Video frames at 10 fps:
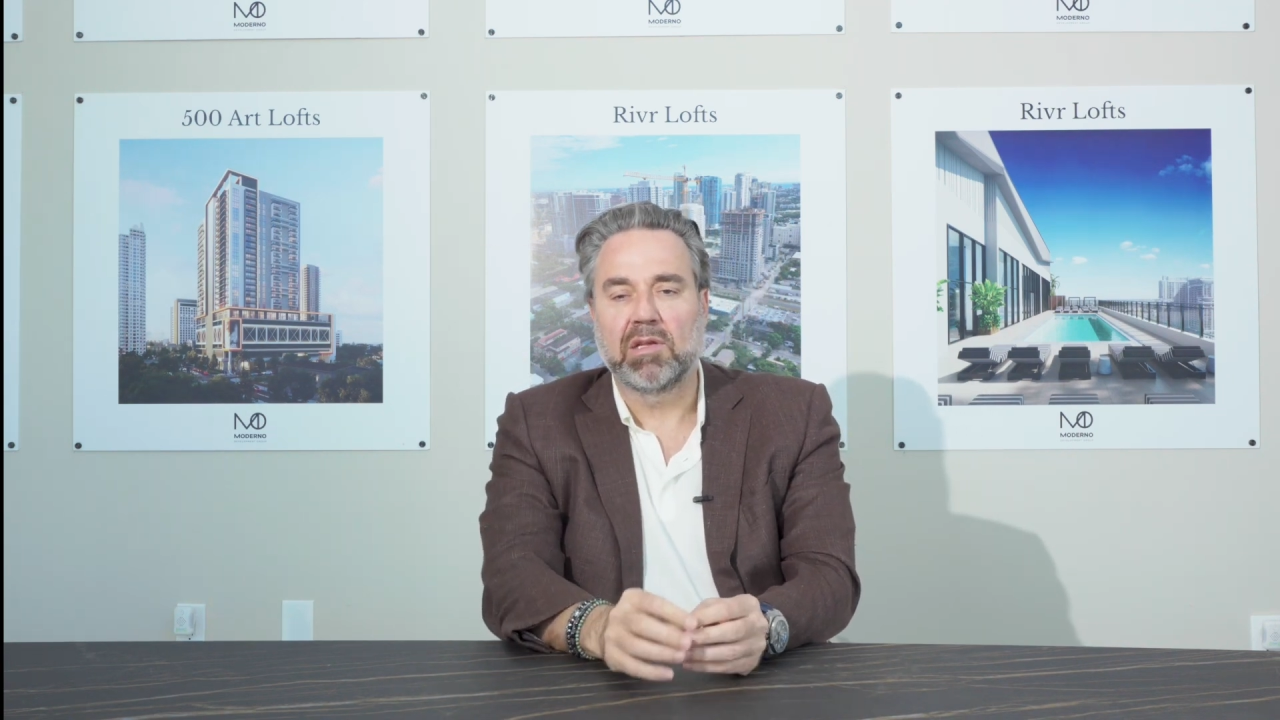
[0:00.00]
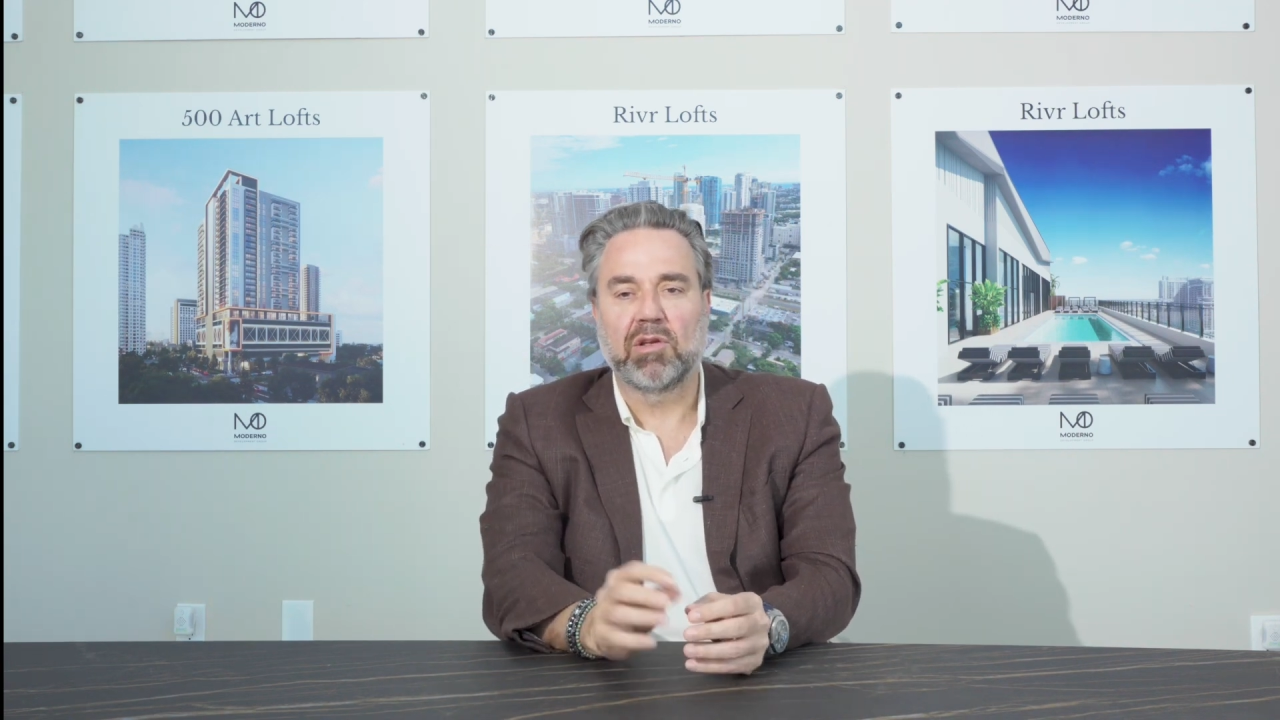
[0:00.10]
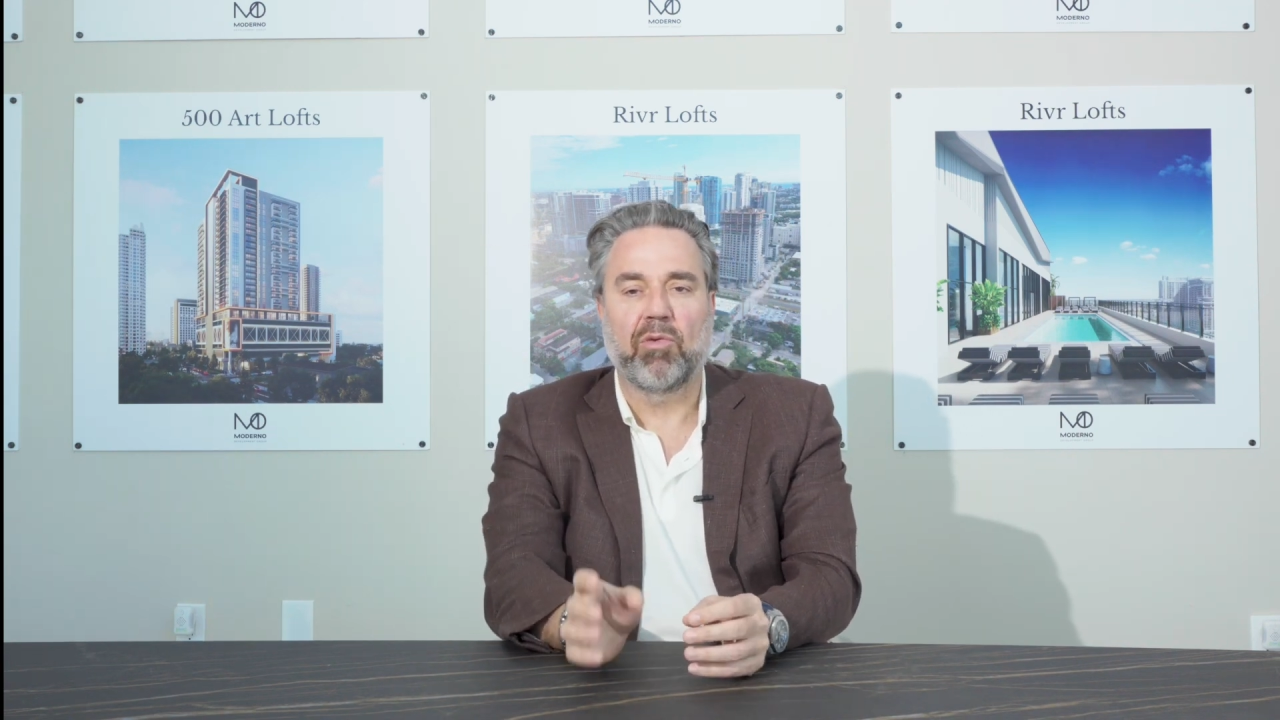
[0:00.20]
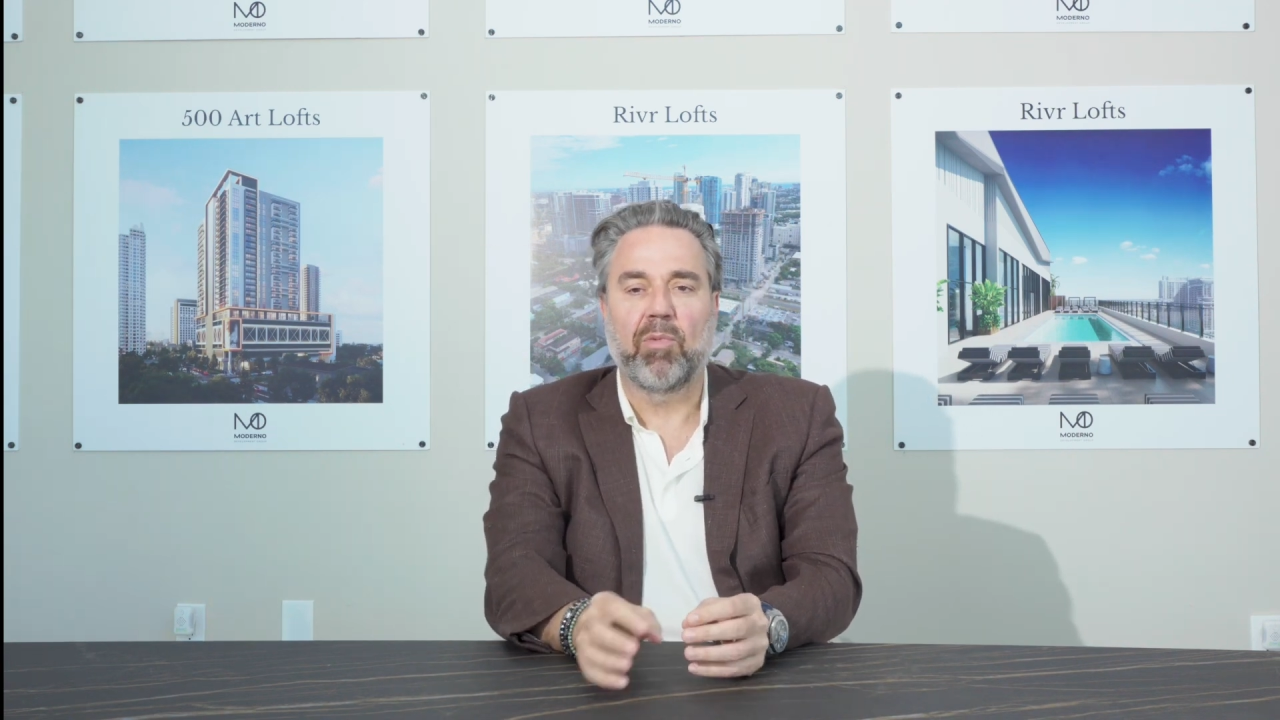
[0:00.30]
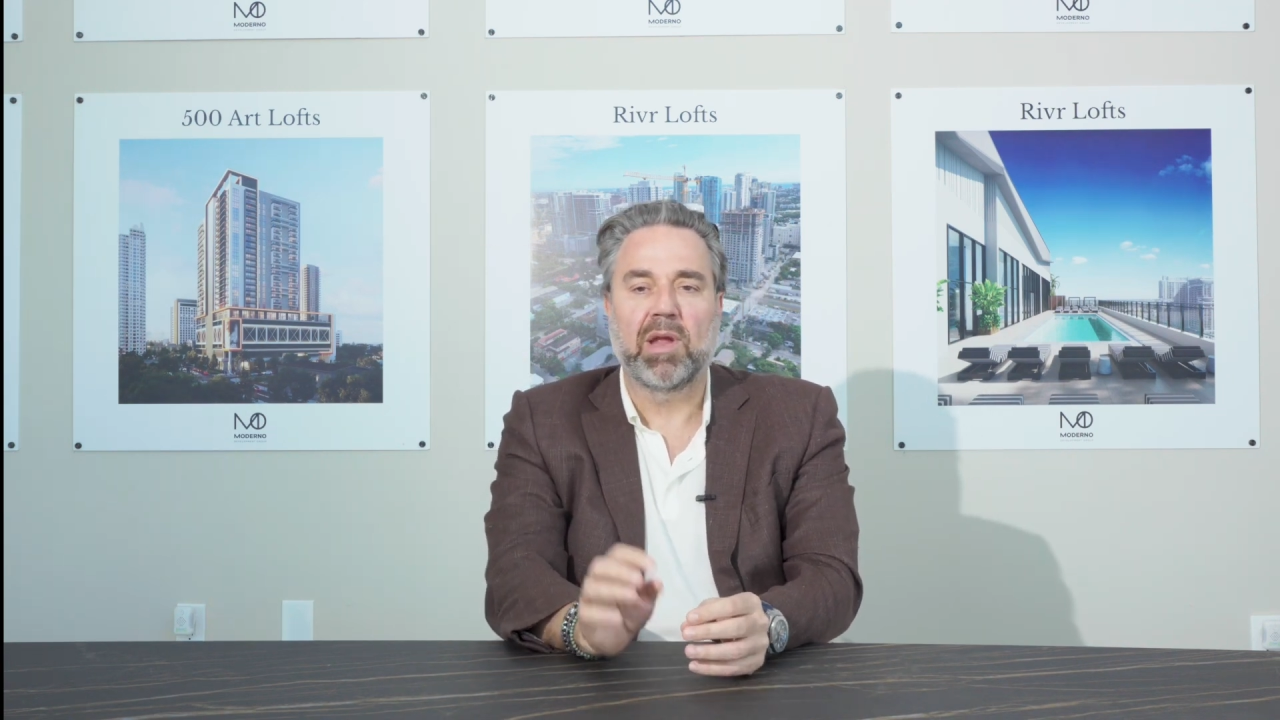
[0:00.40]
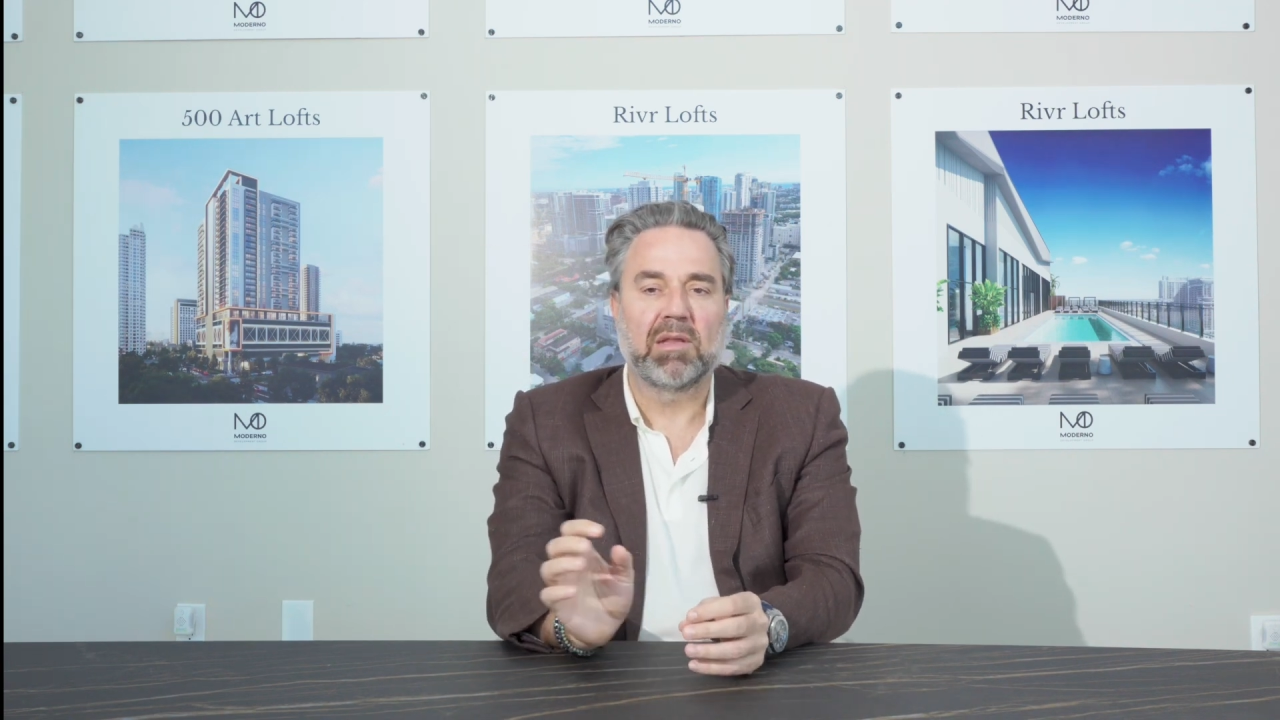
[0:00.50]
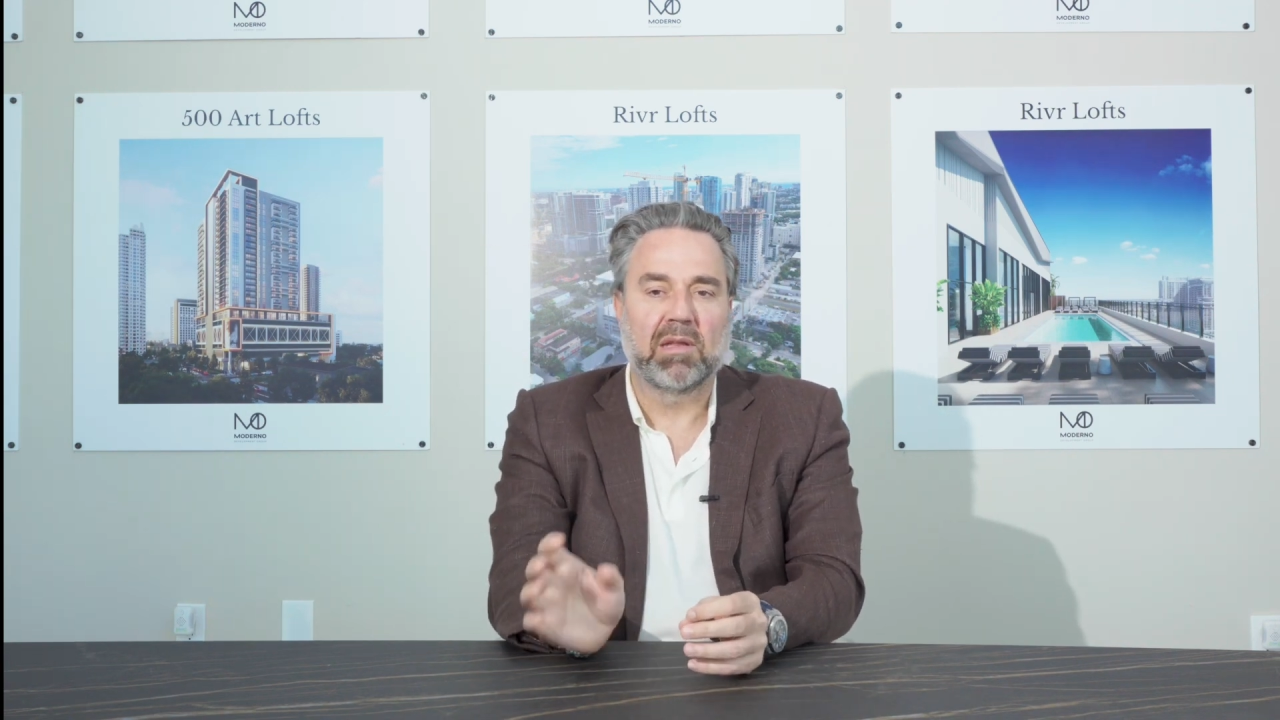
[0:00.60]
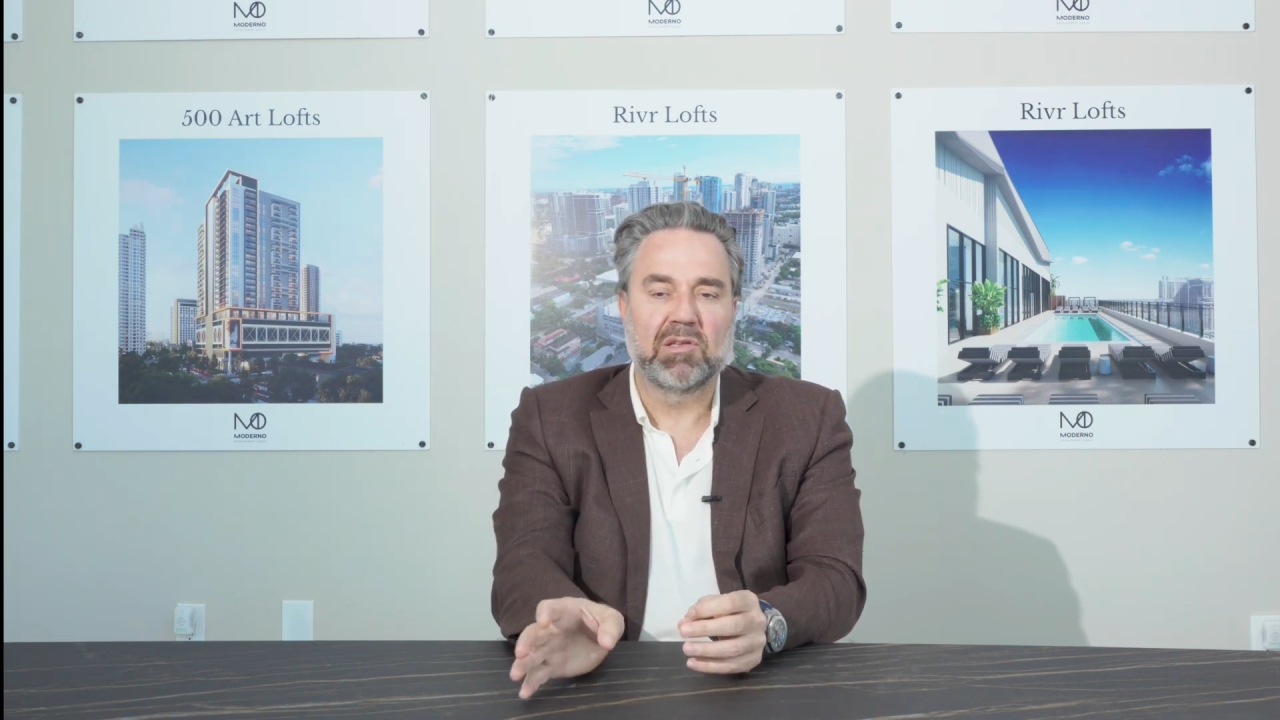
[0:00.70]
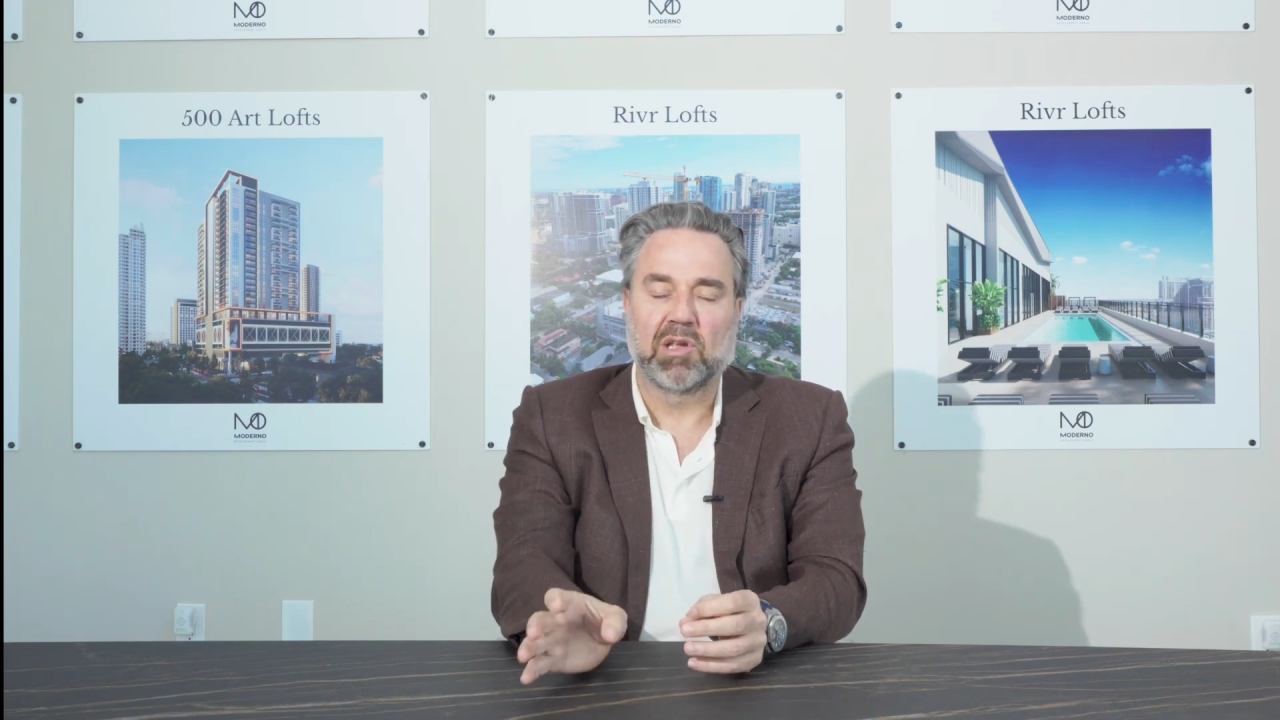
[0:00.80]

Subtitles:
going to rent at